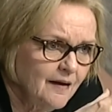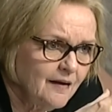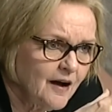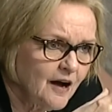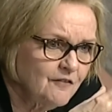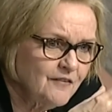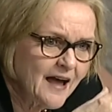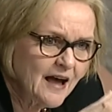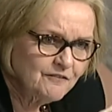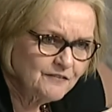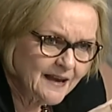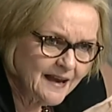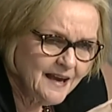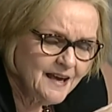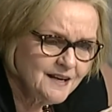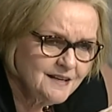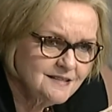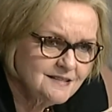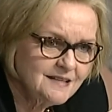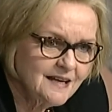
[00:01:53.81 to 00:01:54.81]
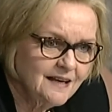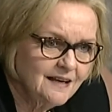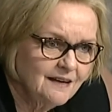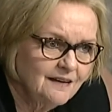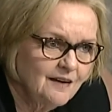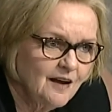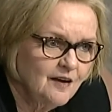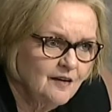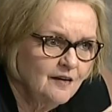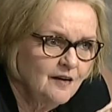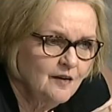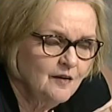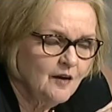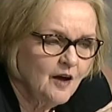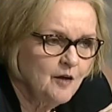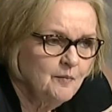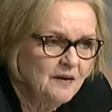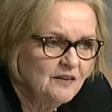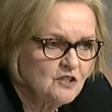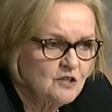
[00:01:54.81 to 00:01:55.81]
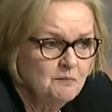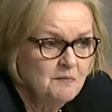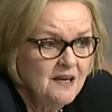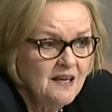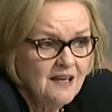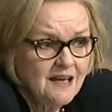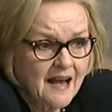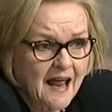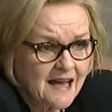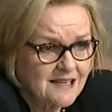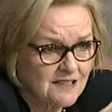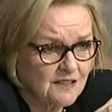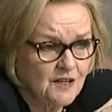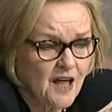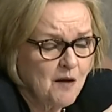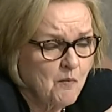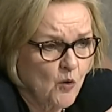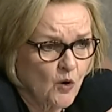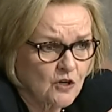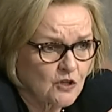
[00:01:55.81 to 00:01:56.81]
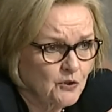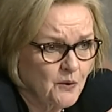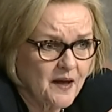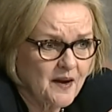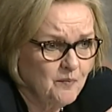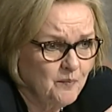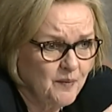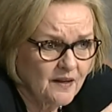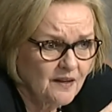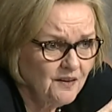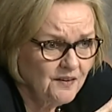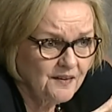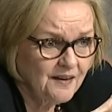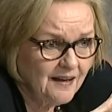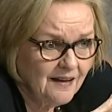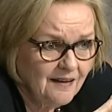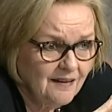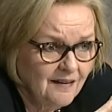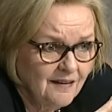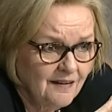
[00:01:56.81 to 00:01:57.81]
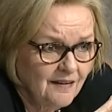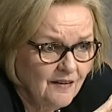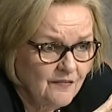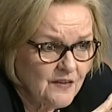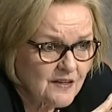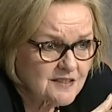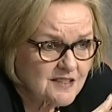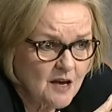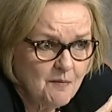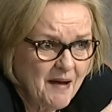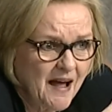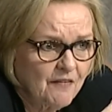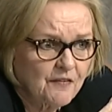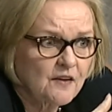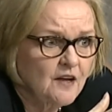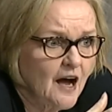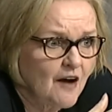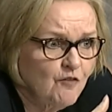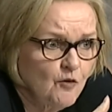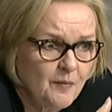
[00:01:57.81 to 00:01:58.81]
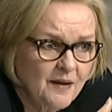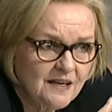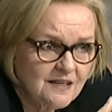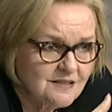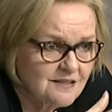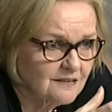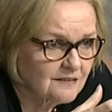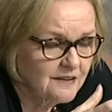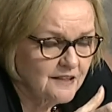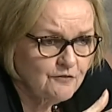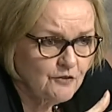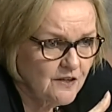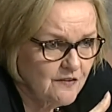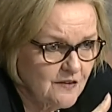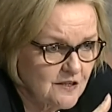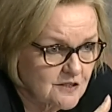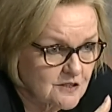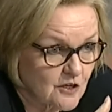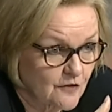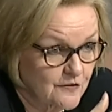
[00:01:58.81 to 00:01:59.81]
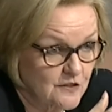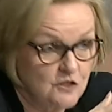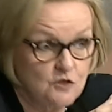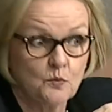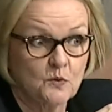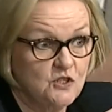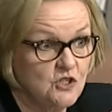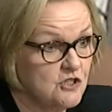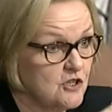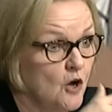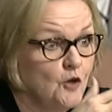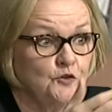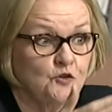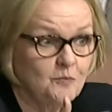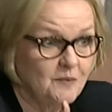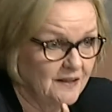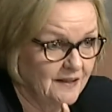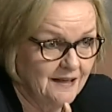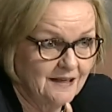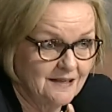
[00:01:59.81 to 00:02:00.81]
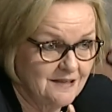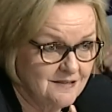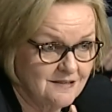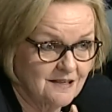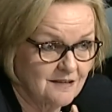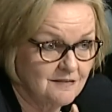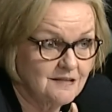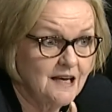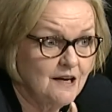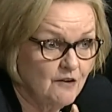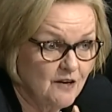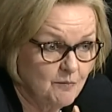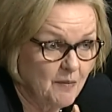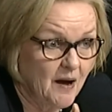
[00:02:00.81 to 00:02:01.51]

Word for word: of Afghanistan, I mean, to me, it has a lot more credibility that somehow the government is delivering these services, which ultimately is the theory